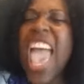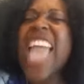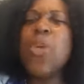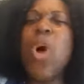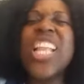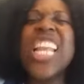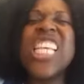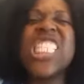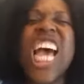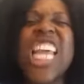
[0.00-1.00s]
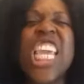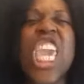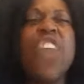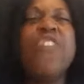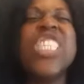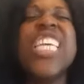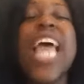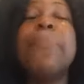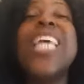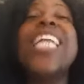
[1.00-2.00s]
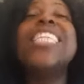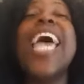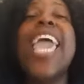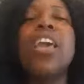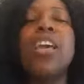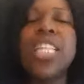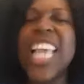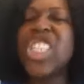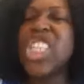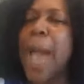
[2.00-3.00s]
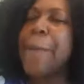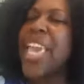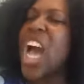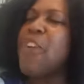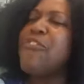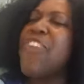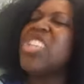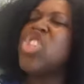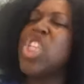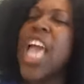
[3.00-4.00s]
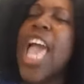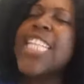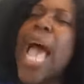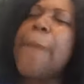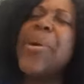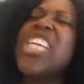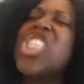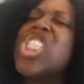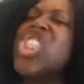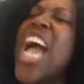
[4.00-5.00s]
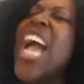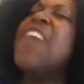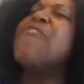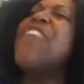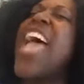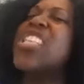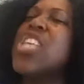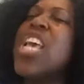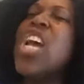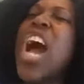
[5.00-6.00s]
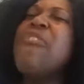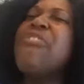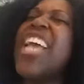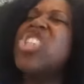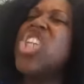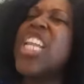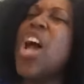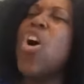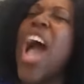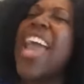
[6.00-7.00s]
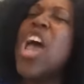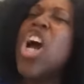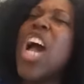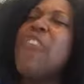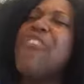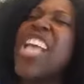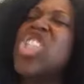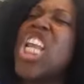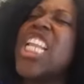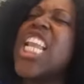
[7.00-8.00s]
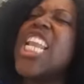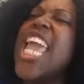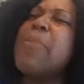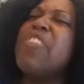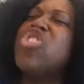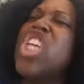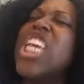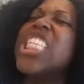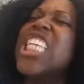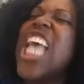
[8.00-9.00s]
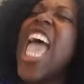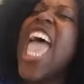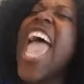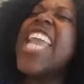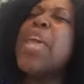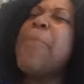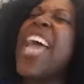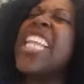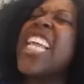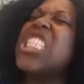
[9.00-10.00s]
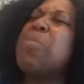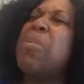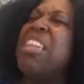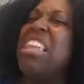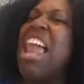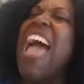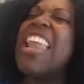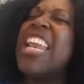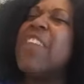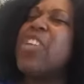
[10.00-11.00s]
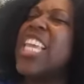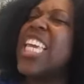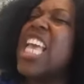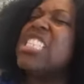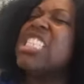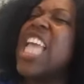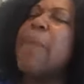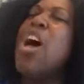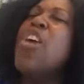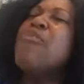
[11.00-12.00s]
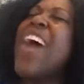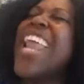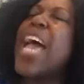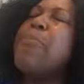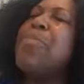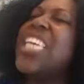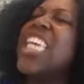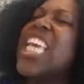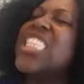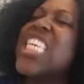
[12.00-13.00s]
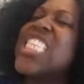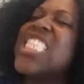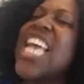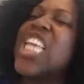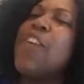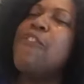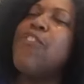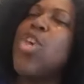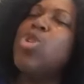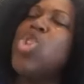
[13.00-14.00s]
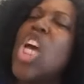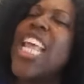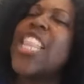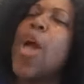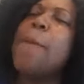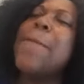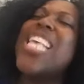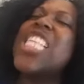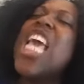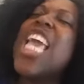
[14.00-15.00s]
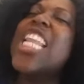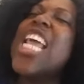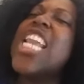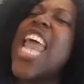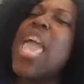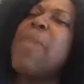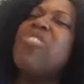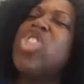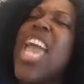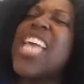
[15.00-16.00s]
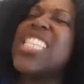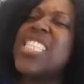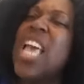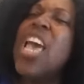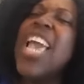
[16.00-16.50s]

Anyone that has done any evil to them today, there shall be confession. That person shall confess. Confession, oh God. Confession in the name of Jesus. Anybody that is planning evil against them, Father, begin to set confusion in their midst. In the name of Jesus.